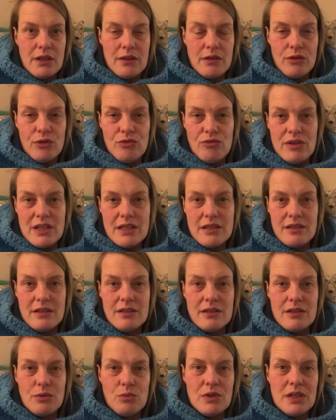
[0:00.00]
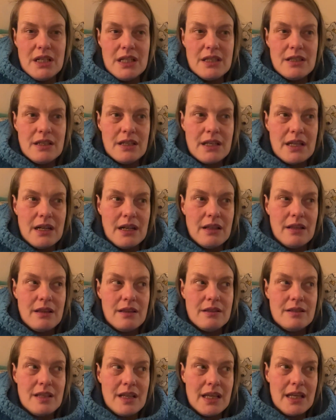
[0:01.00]
the reasons that we need to kind of
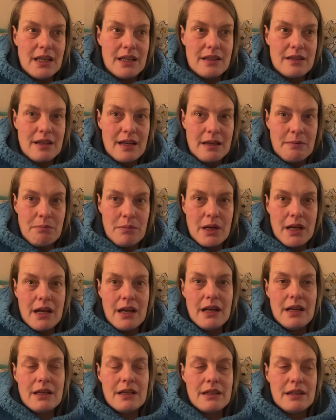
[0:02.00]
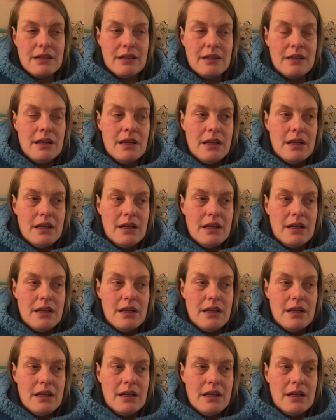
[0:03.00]
take time back and